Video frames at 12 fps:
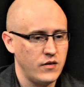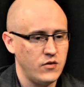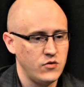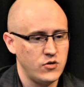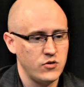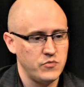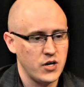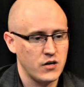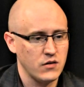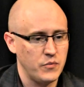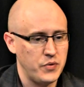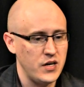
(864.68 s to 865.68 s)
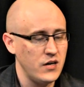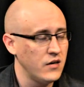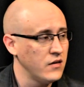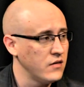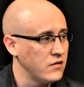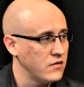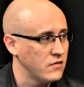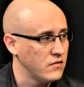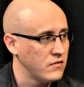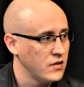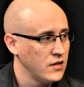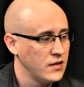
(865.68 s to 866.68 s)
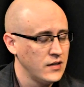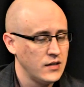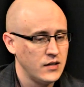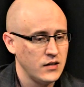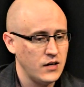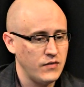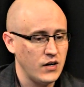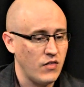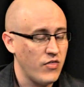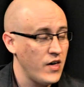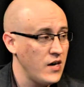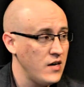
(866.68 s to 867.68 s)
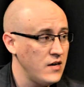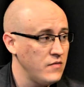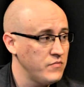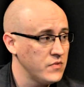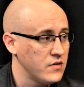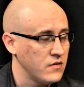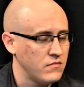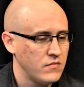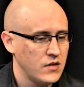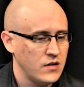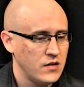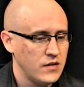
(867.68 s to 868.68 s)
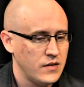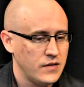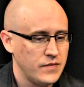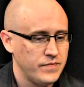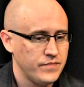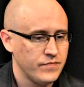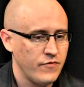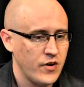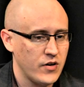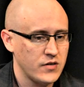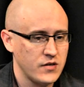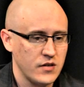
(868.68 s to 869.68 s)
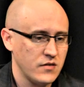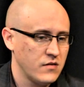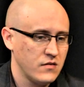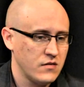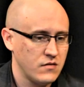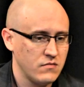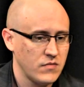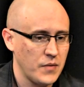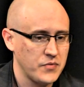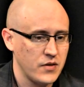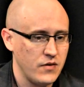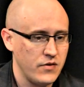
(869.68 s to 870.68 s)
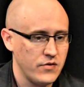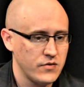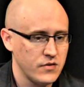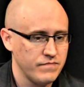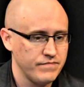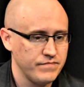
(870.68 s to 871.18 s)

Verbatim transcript: the YouTube channel appears, and giving it themes, and various things. It's up to the user.